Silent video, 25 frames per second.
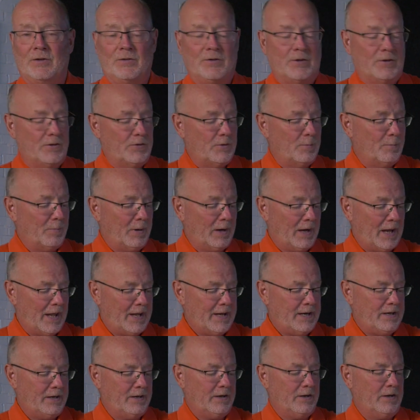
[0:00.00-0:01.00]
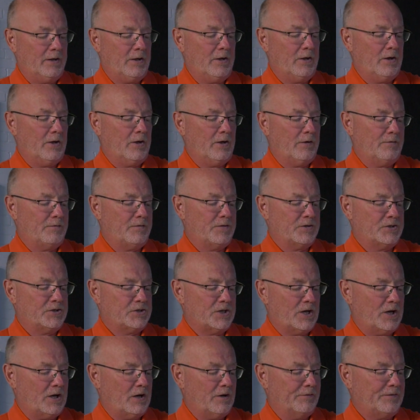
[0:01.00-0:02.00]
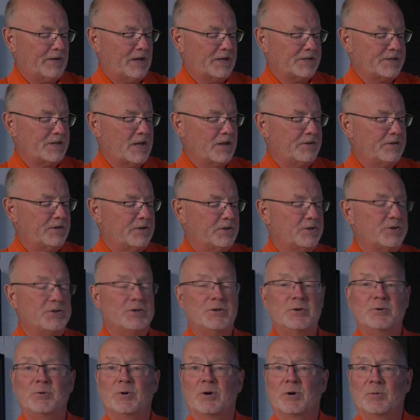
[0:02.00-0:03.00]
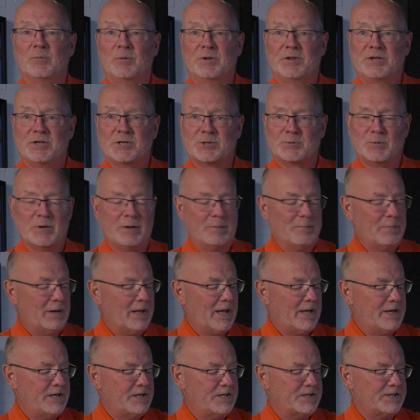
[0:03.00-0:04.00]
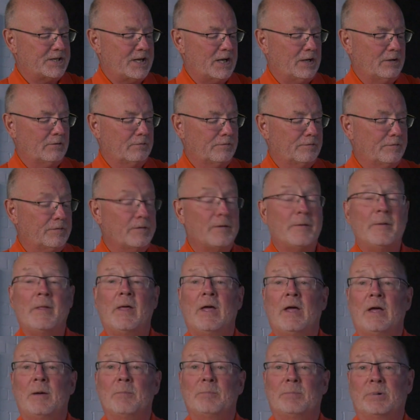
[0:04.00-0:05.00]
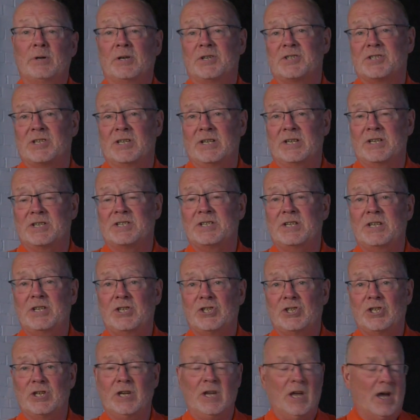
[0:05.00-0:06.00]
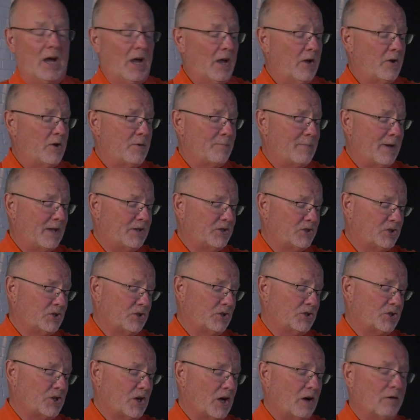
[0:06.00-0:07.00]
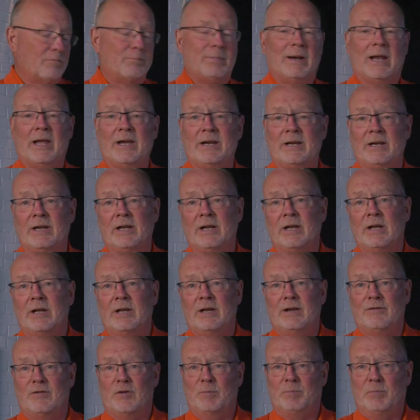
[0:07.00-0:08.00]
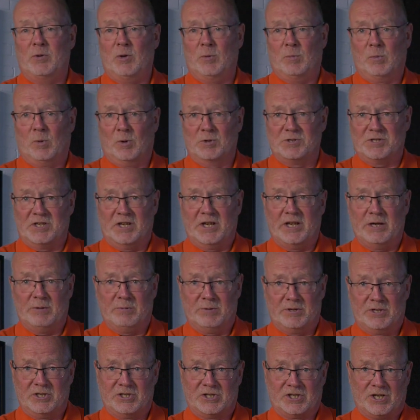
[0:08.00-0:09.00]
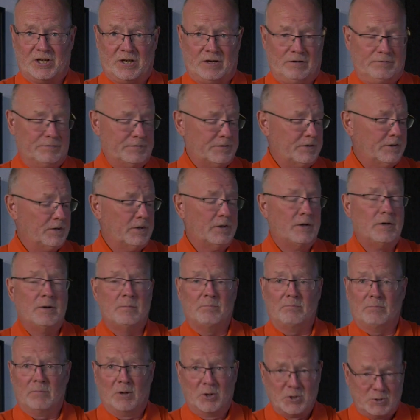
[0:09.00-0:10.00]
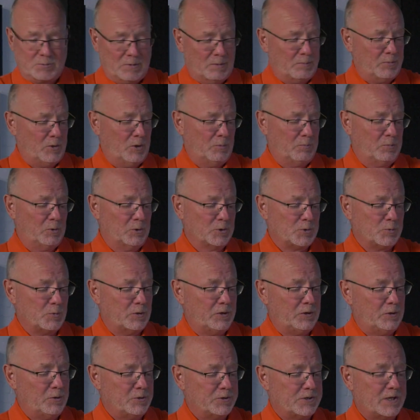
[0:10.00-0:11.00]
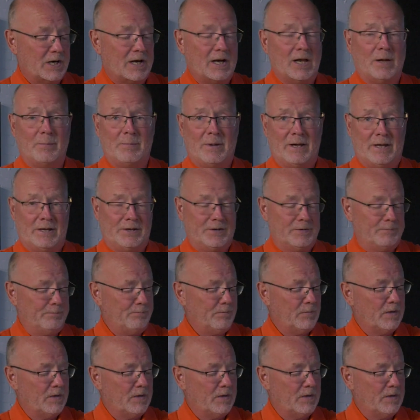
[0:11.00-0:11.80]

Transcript: that the plane of the shaft has nothing to do with the swing plane itself. Personally, in teaching, I only mention shaft plane if the pupil wants to hit it with the shaft. Most of my pupils want to use the club head.